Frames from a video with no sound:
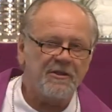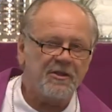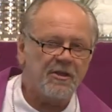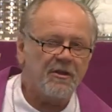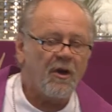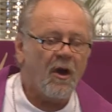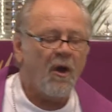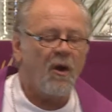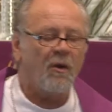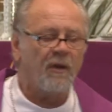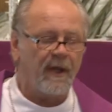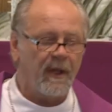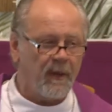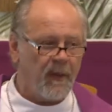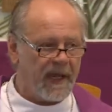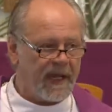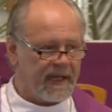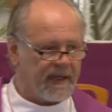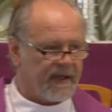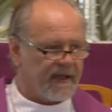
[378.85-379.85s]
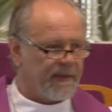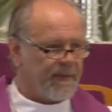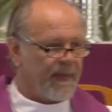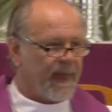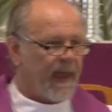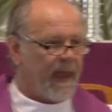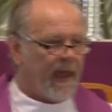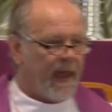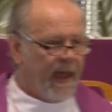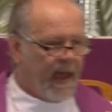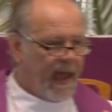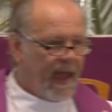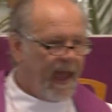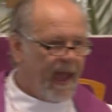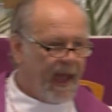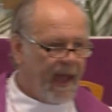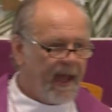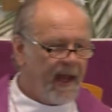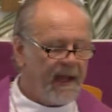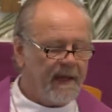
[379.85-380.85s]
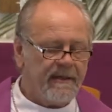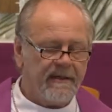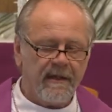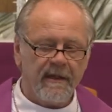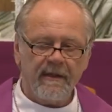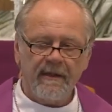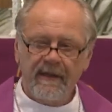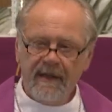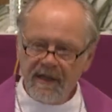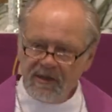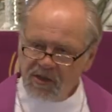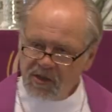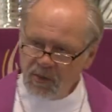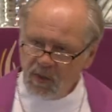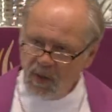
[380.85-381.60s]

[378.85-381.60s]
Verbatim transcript: to Holy Week. And this